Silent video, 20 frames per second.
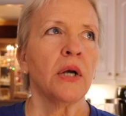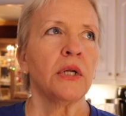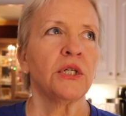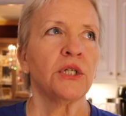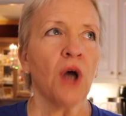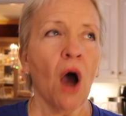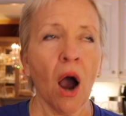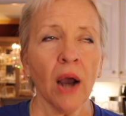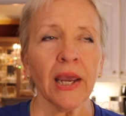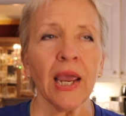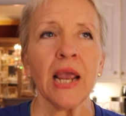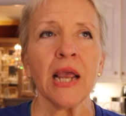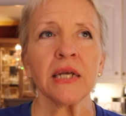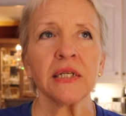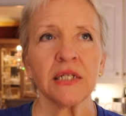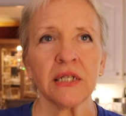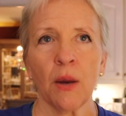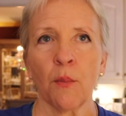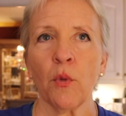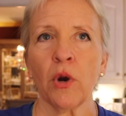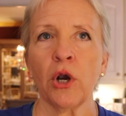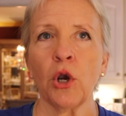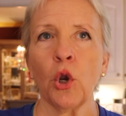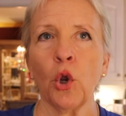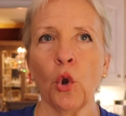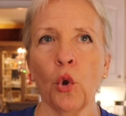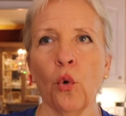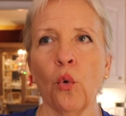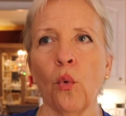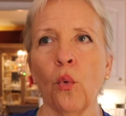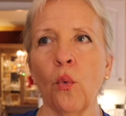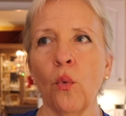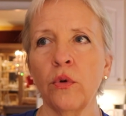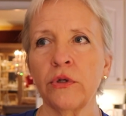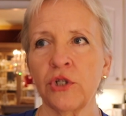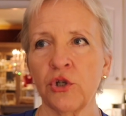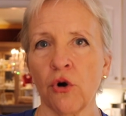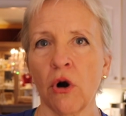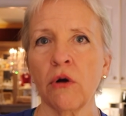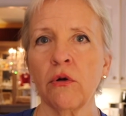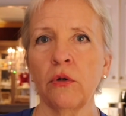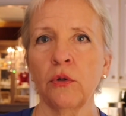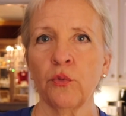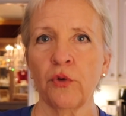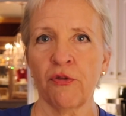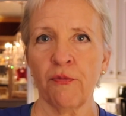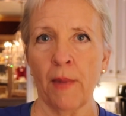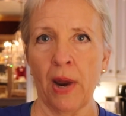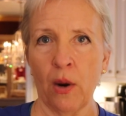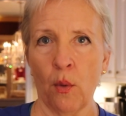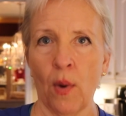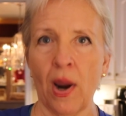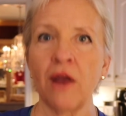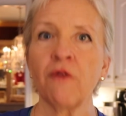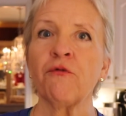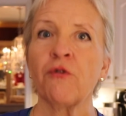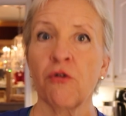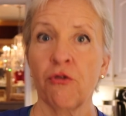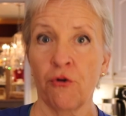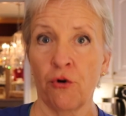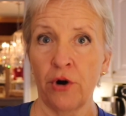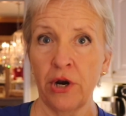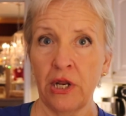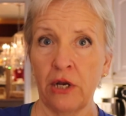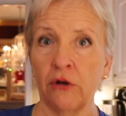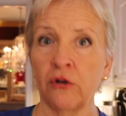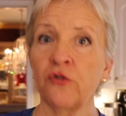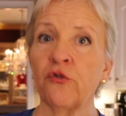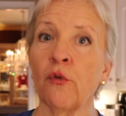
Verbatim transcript: Talking as someone who struggled with my weight for 30 years,